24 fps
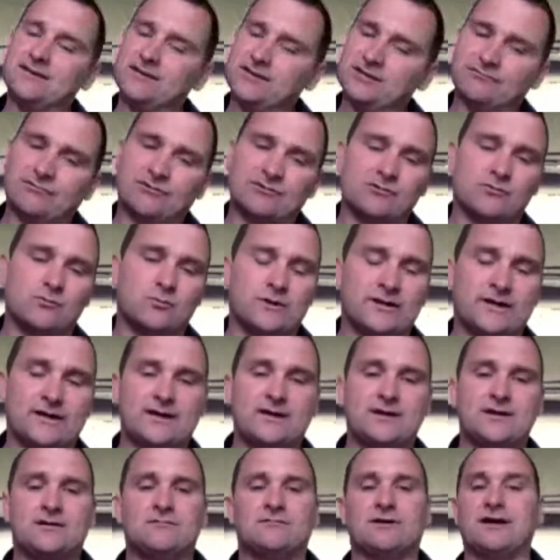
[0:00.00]
it, you're onto a
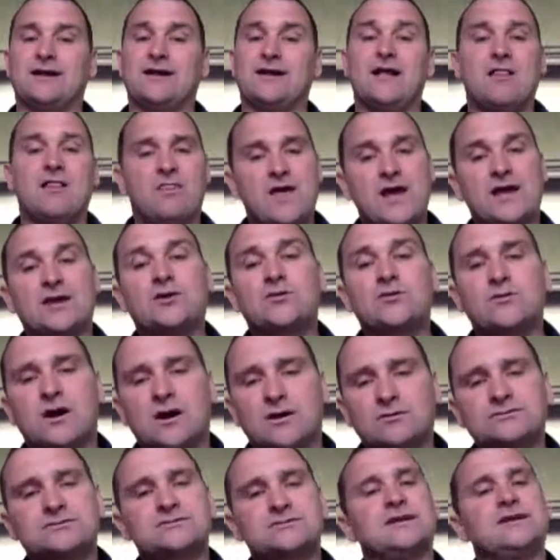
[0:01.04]
winner, right? Then go
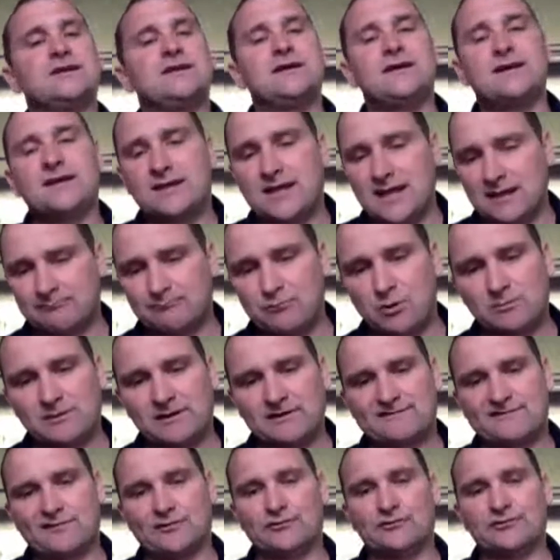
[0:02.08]
out, get
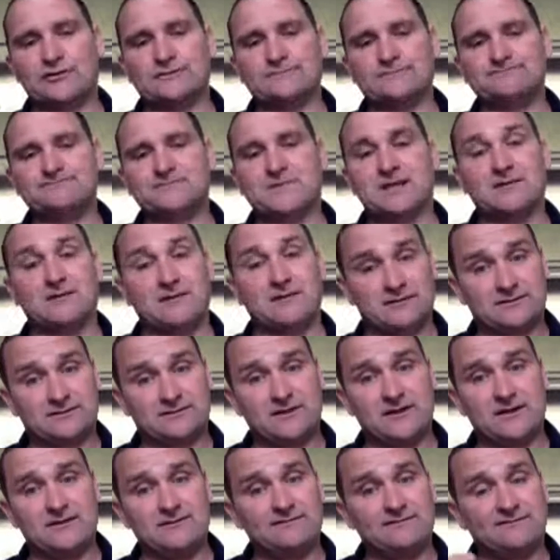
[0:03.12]
public funding
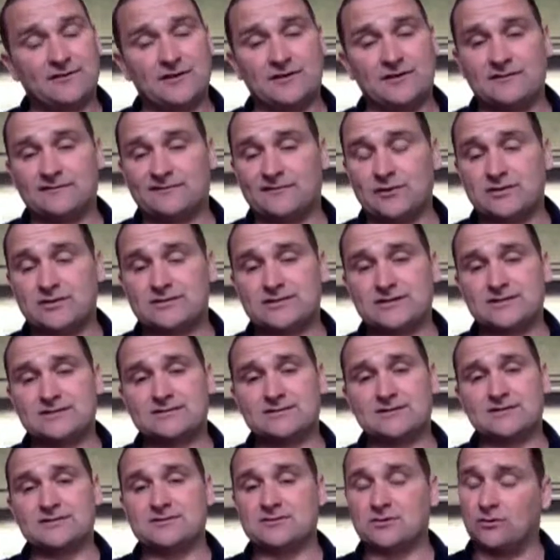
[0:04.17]
in the first
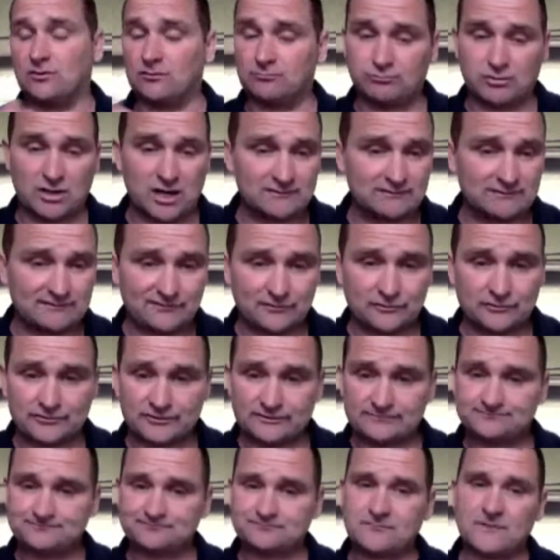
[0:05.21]
instance, or private
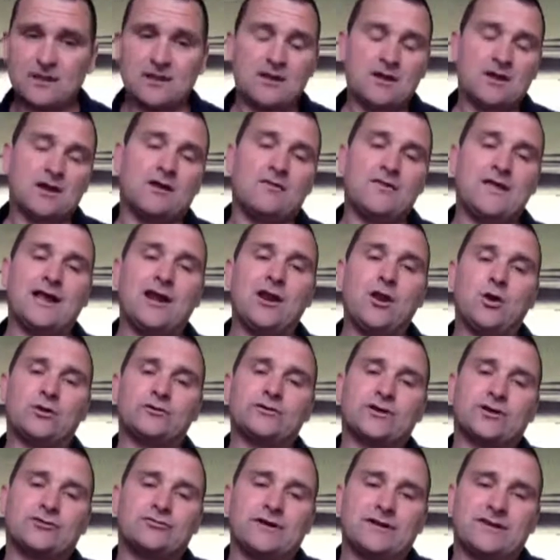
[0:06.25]
funding, and then look
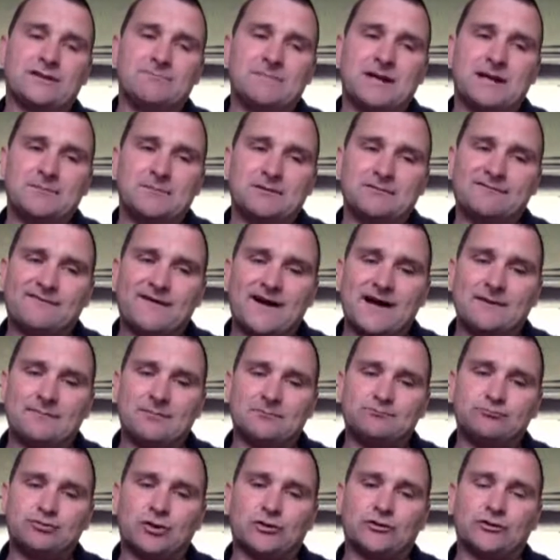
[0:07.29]
to create the minimal
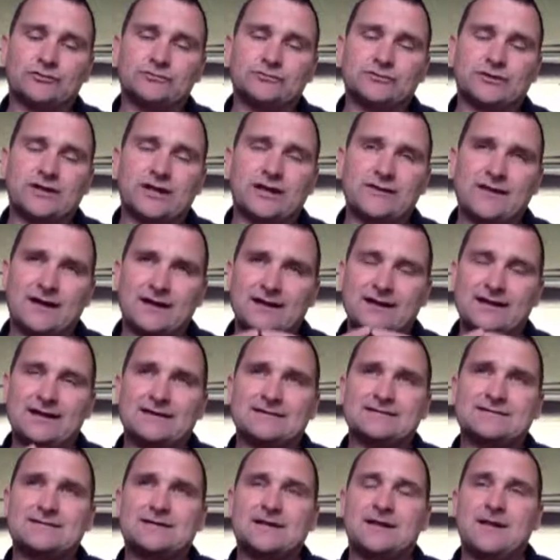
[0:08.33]
viable product. Okay, that
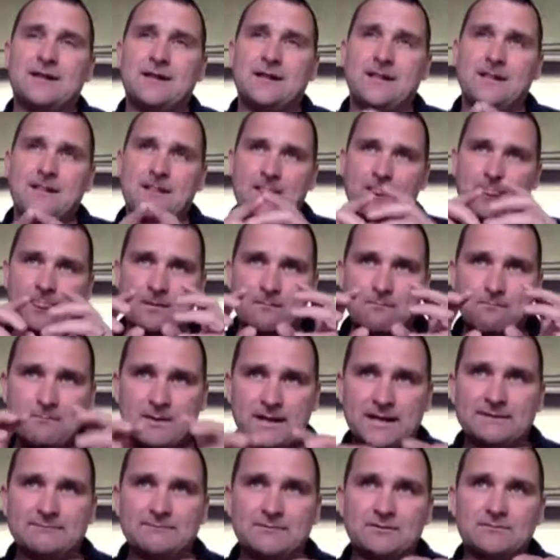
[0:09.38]
is the
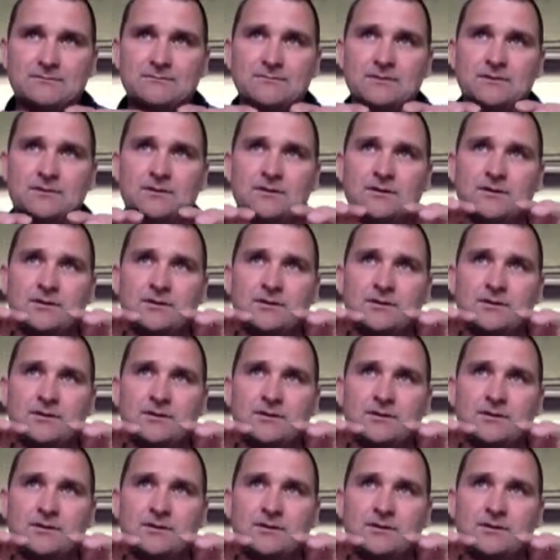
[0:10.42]
minimum